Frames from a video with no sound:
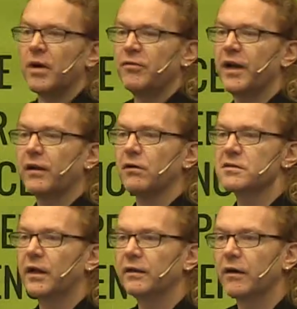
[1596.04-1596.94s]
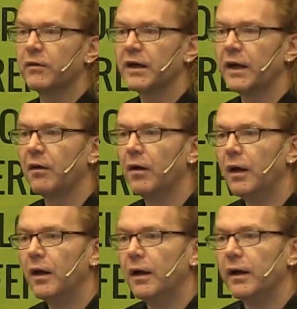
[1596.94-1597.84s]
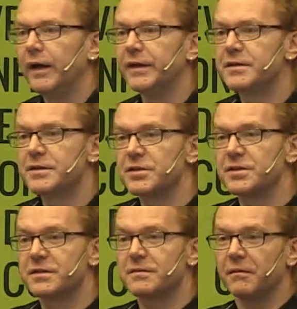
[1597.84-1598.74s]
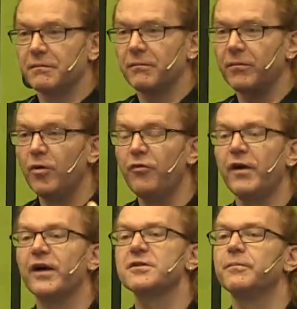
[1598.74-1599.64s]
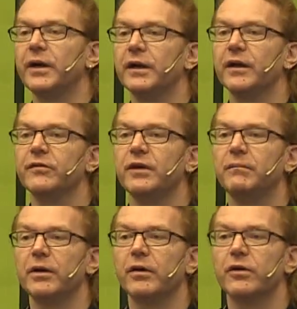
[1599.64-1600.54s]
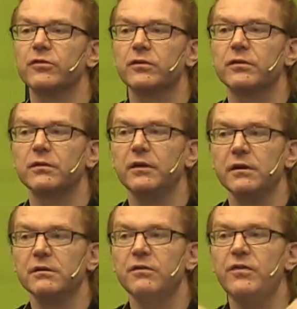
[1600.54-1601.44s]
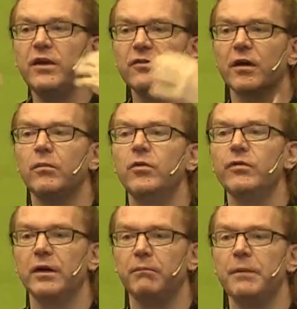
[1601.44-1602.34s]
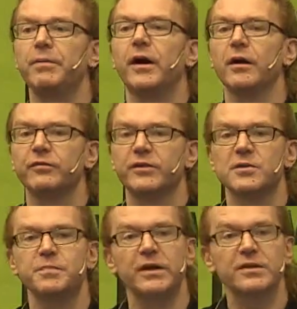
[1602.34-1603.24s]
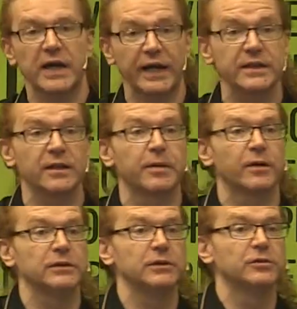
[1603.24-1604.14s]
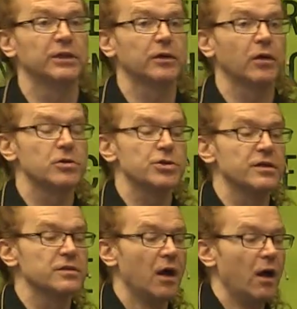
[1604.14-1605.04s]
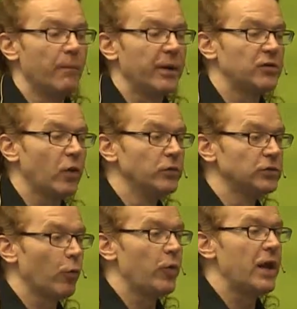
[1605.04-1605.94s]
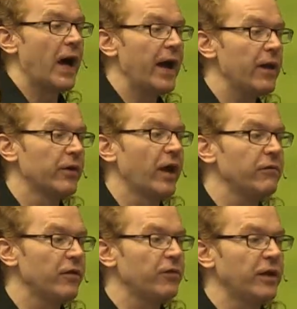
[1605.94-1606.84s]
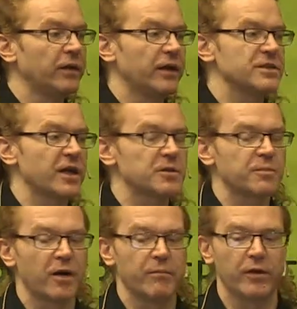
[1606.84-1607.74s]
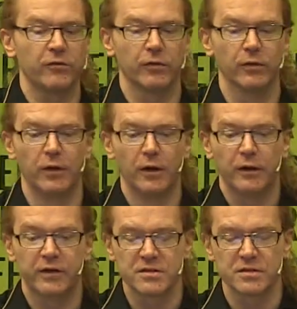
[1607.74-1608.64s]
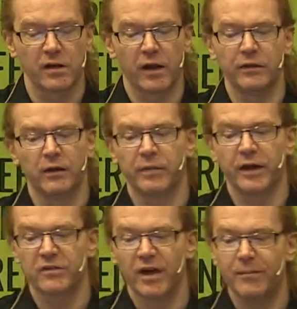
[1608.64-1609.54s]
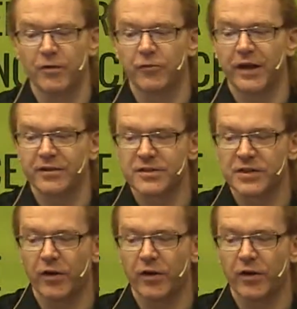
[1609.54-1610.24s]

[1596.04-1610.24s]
flat looks like that right now. It's just move fast and break nothing because things are moving. Be part of this. Be excited about the new technologies, but don't rely on everything that is experimental. This is in London. By the time you've read this, the